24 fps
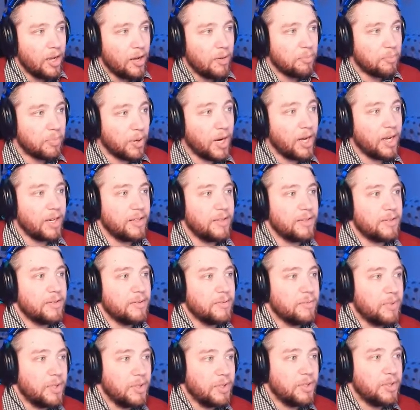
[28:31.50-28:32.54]
But
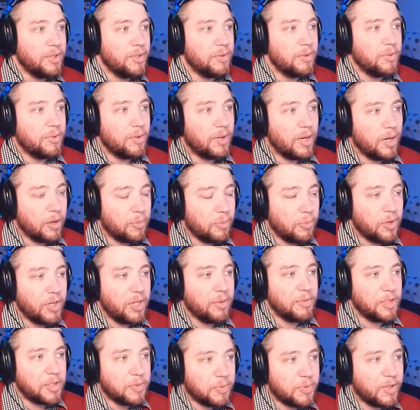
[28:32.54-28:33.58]
when you are pretty
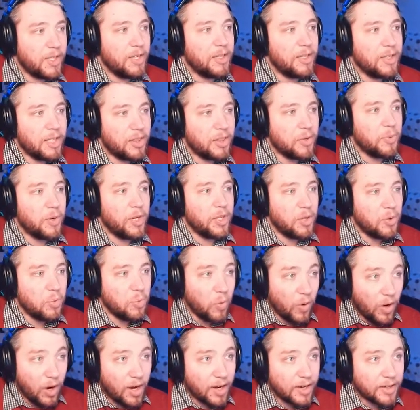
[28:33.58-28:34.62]
much playing like the way you
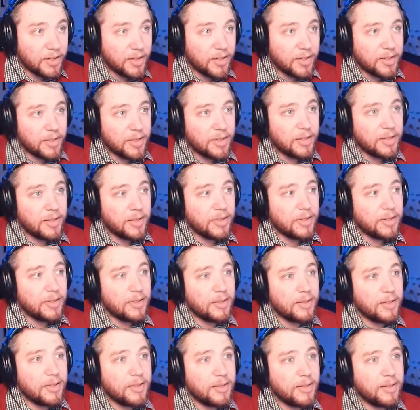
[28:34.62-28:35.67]
want,
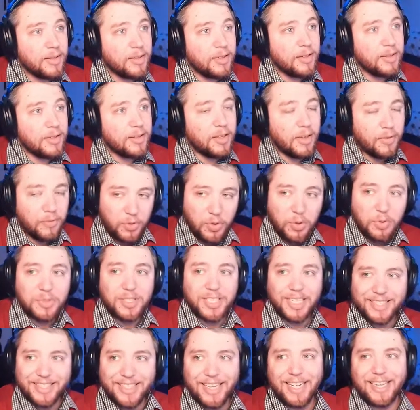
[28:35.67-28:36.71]
if you
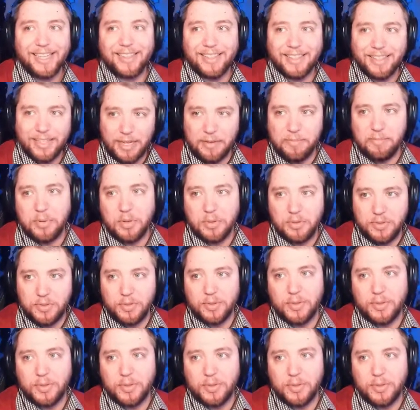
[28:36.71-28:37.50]
dictate the tempo to